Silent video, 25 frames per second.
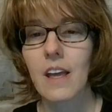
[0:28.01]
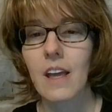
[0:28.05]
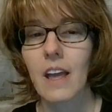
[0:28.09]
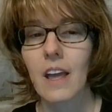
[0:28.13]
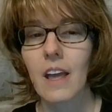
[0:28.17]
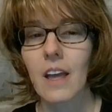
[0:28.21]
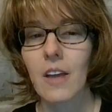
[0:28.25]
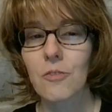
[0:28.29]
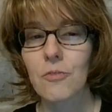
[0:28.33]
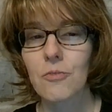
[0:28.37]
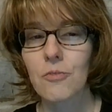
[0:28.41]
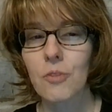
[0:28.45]

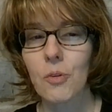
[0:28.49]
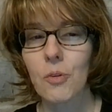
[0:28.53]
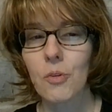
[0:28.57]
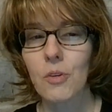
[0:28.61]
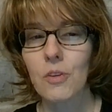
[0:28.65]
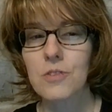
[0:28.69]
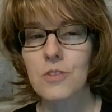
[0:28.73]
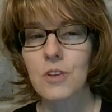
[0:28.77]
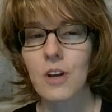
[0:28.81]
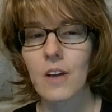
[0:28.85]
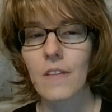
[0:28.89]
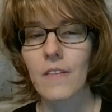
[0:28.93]
and
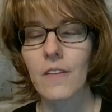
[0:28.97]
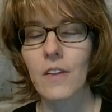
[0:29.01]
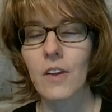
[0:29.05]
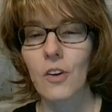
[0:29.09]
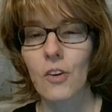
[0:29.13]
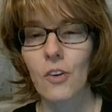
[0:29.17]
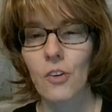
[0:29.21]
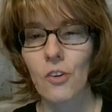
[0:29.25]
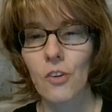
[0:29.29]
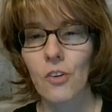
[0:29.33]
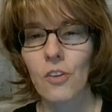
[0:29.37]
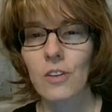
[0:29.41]
focus on the
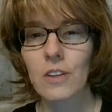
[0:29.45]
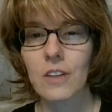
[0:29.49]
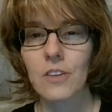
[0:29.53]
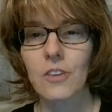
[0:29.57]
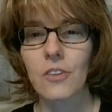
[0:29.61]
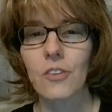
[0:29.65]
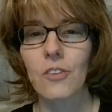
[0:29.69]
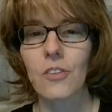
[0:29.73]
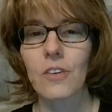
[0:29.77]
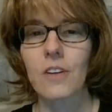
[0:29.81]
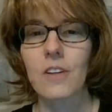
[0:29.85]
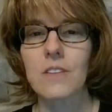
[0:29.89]
early
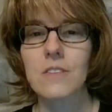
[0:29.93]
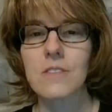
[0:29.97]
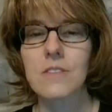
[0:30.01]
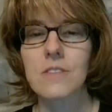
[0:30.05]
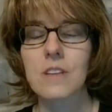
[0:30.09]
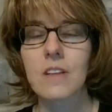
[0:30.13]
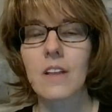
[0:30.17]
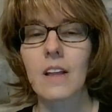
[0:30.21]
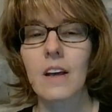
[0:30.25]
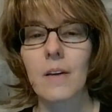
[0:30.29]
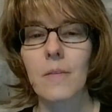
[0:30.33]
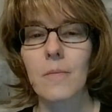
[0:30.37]
degrees
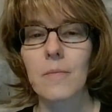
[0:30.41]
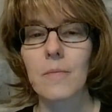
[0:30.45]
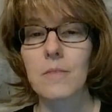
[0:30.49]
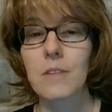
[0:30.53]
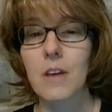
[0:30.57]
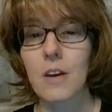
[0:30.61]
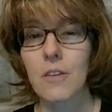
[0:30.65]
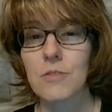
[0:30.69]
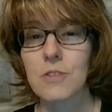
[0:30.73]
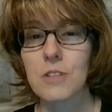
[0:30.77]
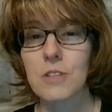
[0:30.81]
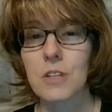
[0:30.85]

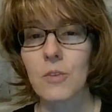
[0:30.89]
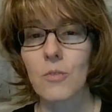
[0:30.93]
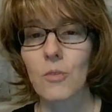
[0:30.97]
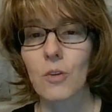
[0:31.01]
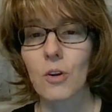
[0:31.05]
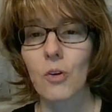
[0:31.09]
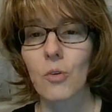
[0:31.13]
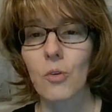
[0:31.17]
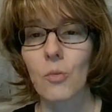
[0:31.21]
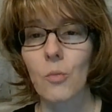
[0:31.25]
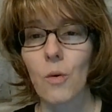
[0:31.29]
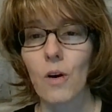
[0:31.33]
of
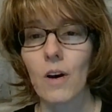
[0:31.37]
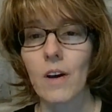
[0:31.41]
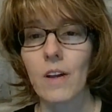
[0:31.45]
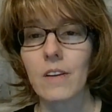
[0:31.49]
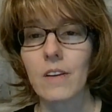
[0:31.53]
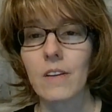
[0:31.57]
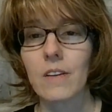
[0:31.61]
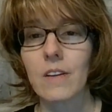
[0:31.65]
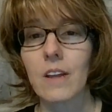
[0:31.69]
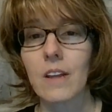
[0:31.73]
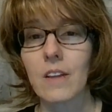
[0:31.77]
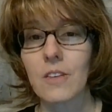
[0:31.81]
0,
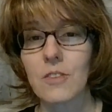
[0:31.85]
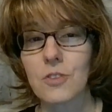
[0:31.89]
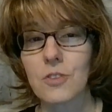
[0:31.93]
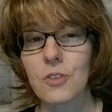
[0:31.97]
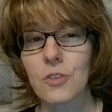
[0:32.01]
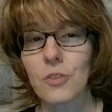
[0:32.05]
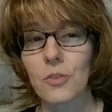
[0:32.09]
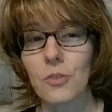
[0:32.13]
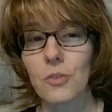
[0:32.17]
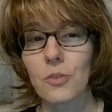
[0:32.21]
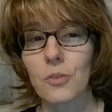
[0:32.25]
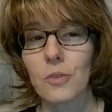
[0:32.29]
1, and
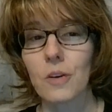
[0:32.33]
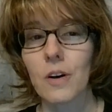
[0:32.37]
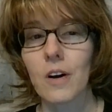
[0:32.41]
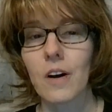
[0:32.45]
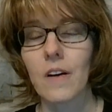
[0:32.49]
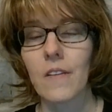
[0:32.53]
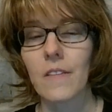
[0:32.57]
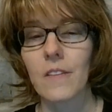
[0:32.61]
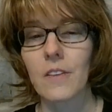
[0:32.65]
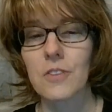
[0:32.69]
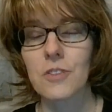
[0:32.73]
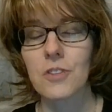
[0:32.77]
2
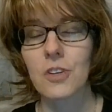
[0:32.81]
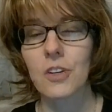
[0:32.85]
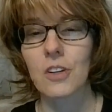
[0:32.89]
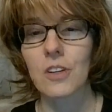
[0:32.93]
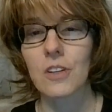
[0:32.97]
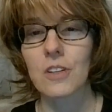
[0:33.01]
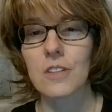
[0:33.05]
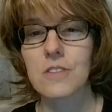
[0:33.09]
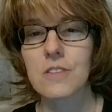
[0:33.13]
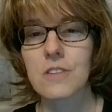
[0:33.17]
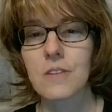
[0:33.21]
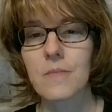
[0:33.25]
on the
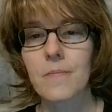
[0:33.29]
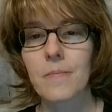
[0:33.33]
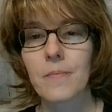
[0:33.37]
charts.